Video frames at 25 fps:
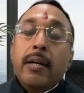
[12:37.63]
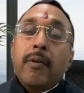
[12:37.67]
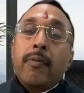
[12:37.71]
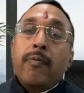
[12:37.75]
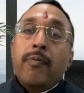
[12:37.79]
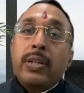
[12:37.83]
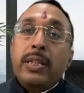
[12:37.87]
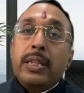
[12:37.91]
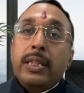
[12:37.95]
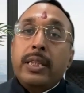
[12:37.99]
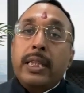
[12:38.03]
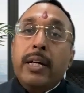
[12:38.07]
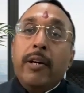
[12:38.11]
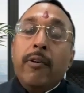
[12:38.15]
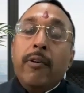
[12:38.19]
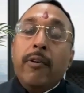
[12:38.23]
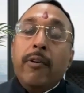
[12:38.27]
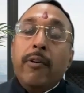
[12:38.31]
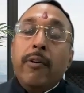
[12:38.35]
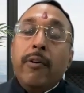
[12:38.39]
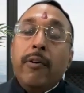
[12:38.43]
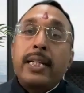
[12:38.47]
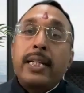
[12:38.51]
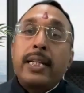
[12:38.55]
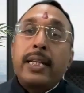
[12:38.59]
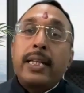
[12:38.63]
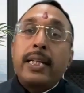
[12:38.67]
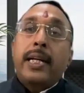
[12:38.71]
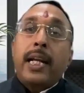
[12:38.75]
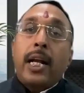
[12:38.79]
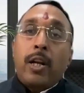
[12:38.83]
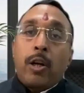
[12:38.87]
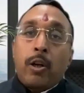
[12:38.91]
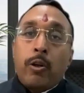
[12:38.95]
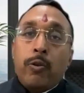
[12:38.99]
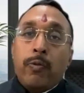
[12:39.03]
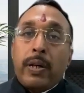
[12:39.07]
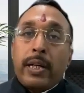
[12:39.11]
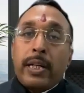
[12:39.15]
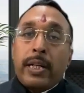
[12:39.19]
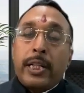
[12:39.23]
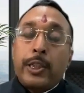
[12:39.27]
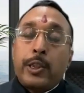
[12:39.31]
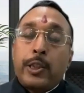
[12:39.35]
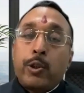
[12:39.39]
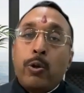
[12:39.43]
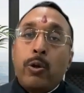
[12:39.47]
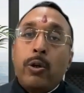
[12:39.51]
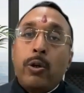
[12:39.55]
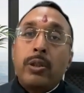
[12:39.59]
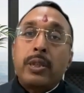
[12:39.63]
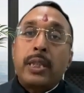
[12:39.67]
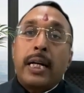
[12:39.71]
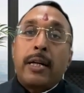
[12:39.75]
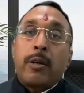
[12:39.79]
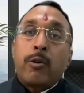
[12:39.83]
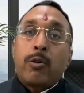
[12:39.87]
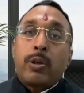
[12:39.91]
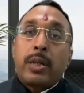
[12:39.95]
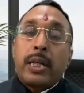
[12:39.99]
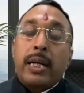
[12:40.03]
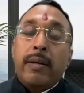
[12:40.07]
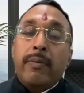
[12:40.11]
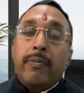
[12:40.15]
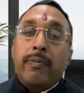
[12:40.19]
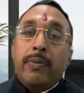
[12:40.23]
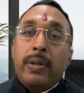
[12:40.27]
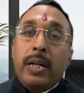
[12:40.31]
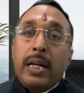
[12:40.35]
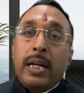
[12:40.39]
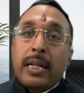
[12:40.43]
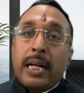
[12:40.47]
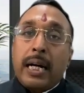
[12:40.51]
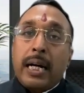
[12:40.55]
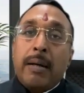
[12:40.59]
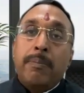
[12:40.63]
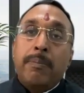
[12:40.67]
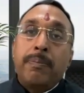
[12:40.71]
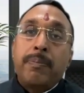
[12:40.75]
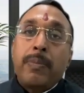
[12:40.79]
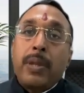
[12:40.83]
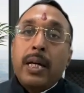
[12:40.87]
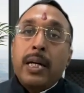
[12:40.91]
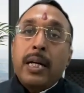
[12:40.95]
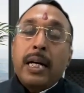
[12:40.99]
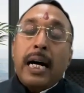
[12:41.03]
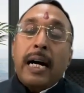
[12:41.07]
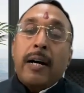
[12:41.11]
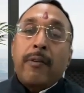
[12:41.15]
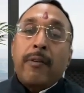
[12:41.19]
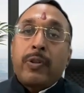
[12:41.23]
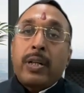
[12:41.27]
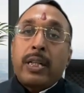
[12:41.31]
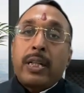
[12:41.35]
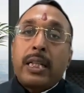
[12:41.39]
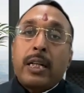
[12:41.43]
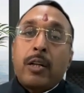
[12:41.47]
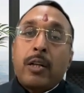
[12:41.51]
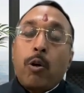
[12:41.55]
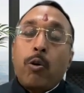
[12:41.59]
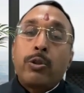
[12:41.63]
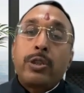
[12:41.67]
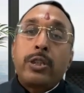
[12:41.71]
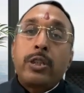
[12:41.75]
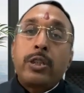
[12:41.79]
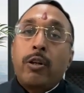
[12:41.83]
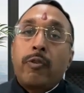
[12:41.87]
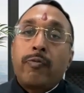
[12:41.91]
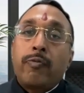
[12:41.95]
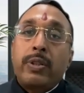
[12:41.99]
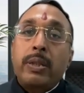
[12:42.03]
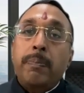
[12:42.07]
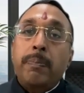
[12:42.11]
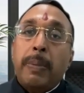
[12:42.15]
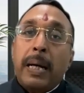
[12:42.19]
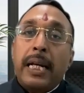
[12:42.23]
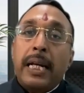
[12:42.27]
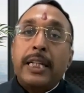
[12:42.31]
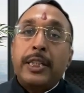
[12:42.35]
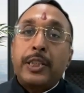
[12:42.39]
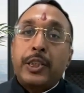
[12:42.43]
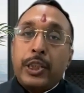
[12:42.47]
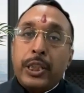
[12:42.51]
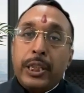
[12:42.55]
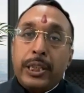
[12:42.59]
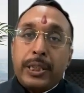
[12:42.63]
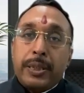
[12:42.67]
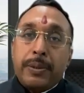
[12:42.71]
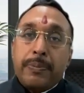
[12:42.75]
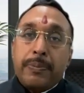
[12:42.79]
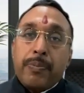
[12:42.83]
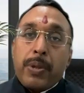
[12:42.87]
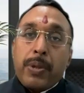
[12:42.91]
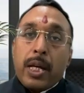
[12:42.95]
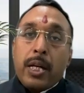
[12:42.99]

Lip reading: with the final turnover ratio that, okay, will come after the closing of the balance sheet.